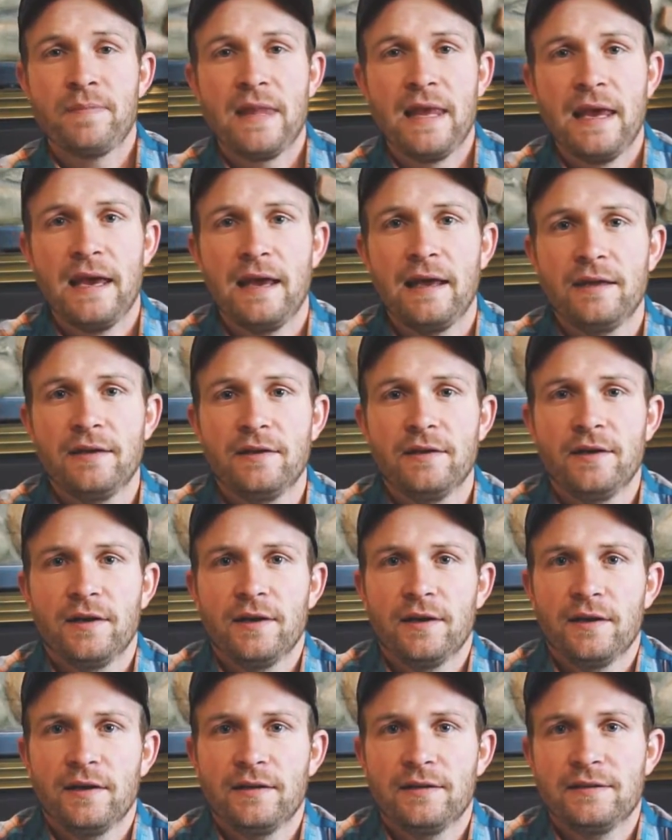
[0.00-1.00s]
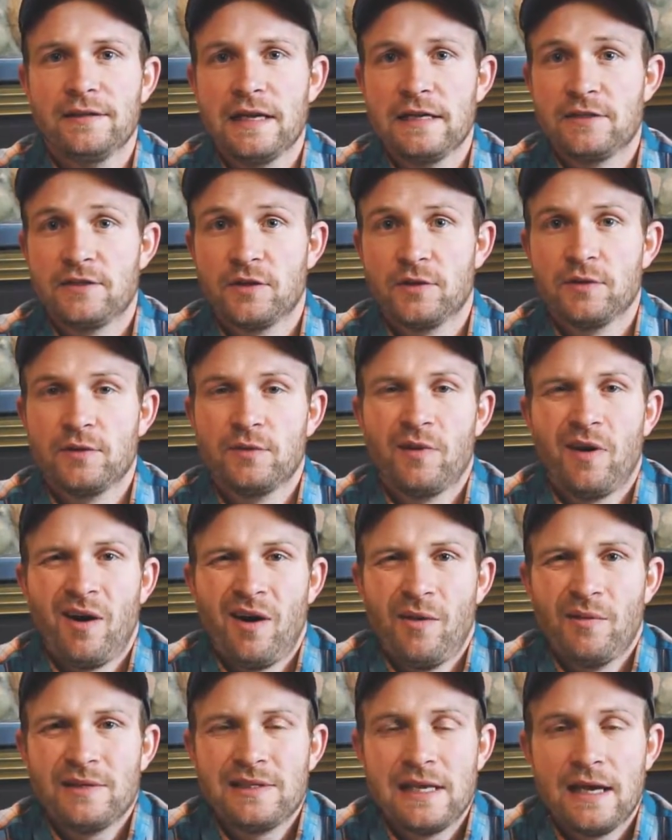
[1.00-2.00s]
And so you
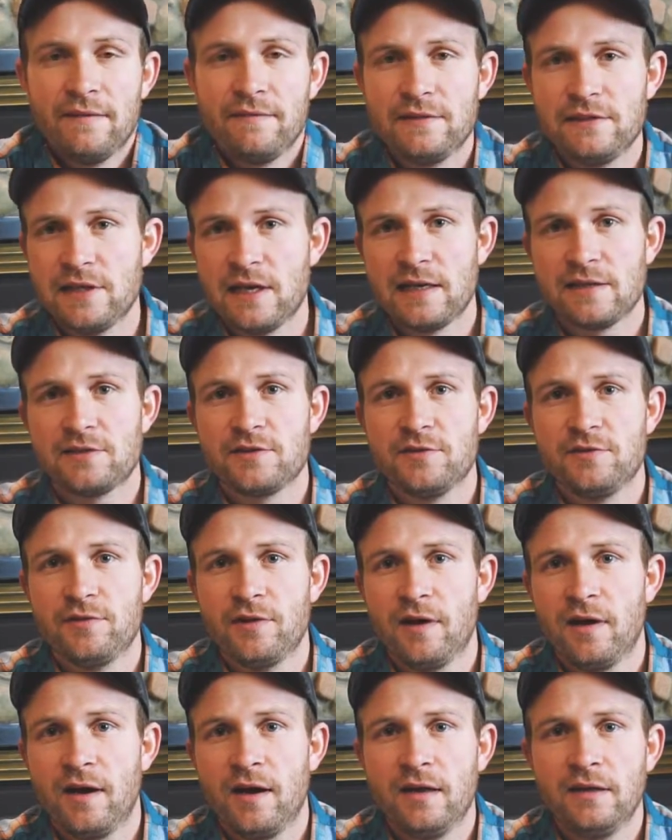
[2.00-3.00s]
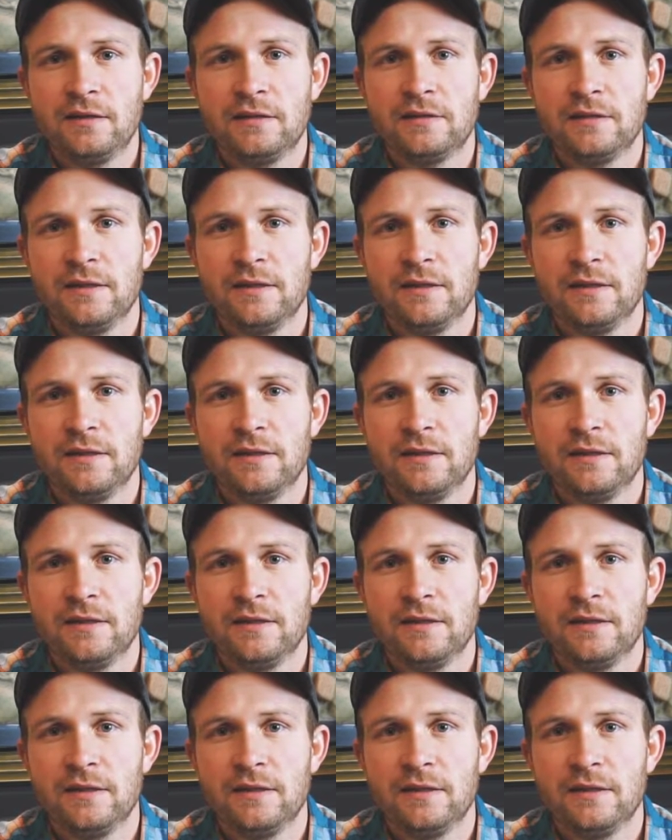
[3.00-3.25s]
always have a chance to draw,